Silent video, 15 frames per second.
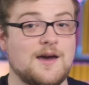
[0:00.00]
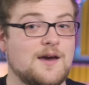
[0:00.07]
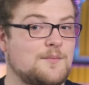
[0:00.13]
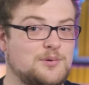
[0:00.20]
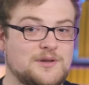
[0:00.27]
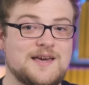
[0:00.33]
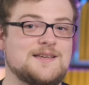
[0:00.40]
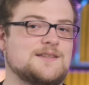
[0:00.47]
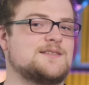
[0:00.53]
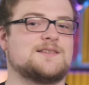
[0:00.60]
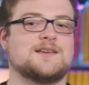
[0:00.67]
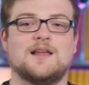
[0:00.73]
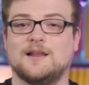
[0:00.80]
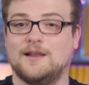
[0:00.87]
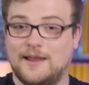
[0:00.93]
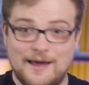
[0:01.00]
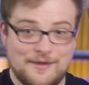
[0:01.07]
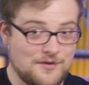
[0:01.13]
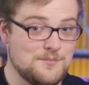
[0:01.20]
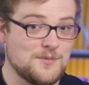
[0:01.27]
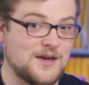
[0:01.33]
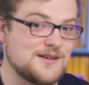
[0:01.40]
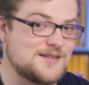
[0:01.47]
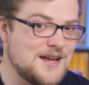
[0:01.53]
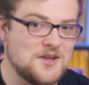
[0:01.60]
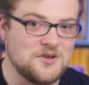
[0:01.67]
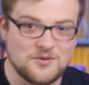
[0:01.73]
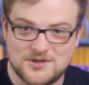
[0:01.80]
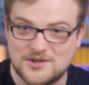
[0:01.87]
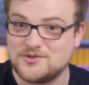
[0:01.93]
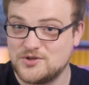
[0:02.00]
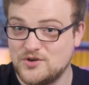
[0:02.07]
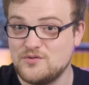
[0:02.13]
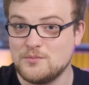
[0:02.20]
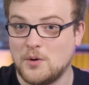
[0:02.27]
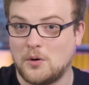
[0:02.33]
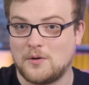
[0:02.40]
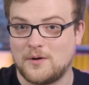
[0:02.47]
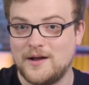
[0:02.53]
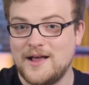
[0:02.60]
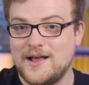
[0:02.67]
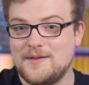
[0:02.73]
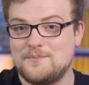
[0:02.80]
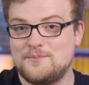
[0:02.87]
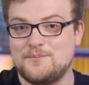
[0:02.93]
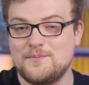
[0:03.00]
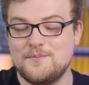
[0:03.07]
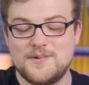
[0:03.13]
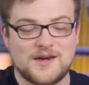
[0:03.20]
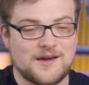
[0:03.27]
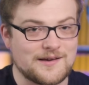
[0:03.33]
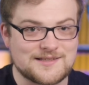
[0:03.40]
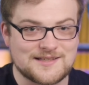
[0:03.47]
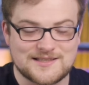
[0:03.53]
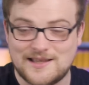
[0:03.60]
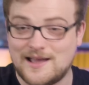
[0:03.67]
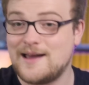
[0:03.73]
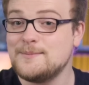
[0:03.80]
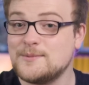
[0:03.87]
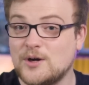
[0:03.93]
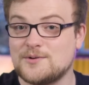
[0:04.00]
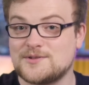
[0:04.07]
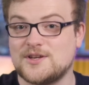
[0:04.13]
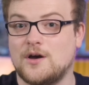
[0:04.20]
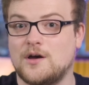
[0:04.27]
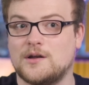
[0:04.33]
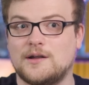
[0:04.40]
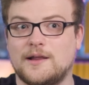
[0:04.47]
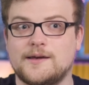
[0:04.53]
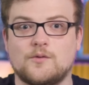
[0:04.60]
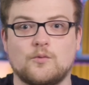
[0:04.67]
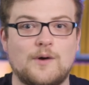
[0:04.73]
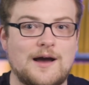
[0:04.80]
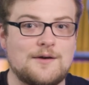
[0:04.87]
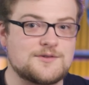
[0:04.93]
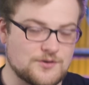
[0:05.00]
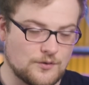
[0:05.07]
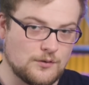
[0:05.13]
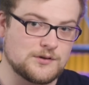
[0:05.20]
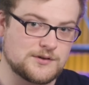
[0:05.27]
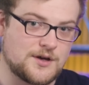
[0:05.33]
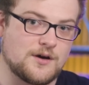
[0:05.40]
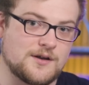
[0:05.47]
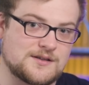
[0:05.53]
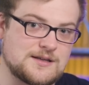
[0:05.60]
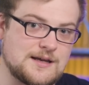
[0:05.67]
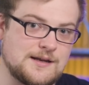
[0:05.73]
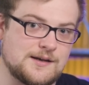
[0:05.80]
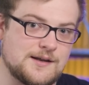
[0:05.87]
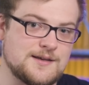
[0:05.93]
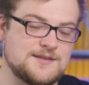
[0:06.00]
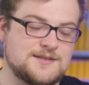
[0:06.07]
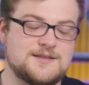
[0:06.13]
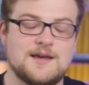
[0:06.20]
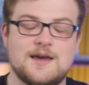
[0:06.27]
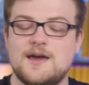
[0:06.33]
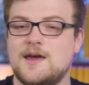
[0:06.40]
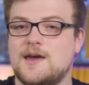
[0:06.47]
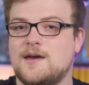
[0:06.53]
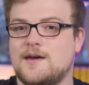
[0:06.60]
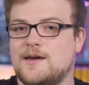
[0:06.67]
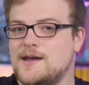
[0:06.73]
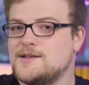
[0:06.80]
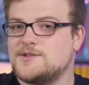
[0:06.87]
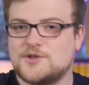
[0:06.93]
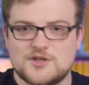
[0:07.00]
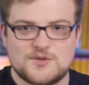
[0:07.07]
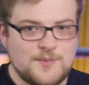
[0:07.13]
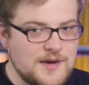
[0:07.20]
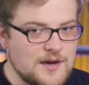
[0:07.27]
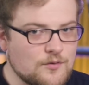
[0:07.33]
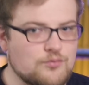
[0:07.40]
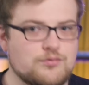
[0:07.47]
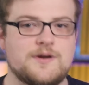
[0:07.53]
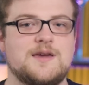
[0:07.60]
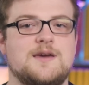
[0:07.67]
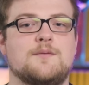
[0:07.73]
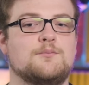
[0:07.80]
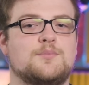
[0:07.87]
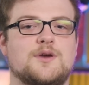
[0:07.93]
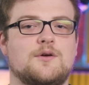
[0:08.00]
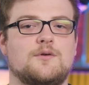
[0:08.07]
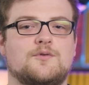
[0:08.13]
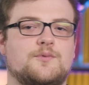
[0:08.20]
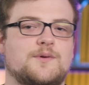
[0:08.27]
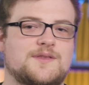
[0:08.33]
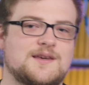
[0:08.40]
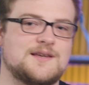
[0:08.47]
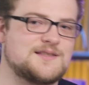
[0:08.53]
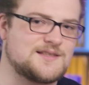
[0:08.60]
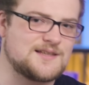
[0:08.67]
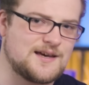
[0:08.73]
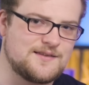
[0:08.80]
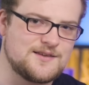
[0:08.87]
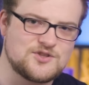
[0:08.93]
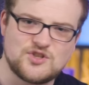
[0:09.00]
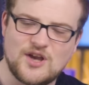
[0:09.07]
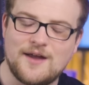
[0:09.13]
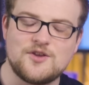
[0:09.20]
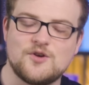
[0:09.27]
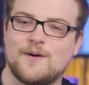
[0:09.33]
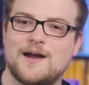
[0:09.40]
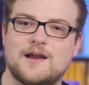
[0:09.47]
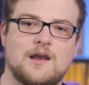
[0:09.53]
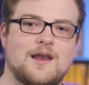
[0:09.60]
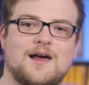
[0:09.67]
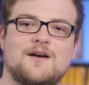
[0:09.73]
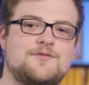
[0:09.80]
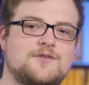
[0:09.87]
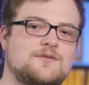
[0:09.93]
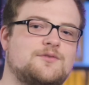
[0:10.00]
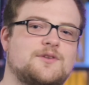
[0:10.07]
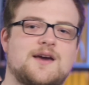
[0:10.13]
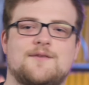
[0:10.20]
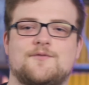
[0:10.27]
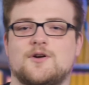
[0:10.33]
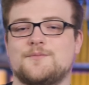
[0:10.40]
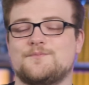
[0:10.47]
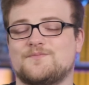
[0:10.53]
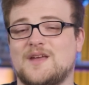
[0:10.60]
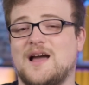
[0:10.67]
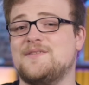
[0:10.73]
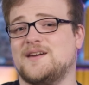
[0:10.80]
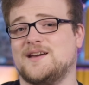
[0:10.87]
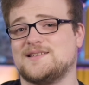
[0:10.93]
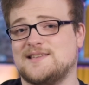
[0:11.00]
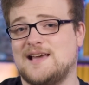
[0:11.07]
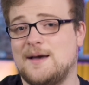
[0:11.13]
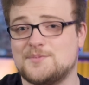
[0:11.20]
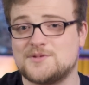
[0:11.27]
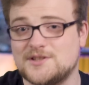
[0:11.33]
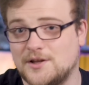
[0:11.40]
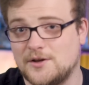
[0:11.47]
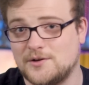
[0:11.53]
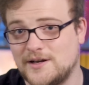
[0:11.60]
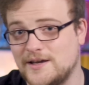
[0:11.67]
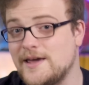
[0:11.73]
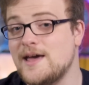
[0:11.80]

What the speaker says: please let them continue to do more. Because as time goes on, WoW's old content it's just being re-imbued with this genuine love and flavor. I think it's absolutely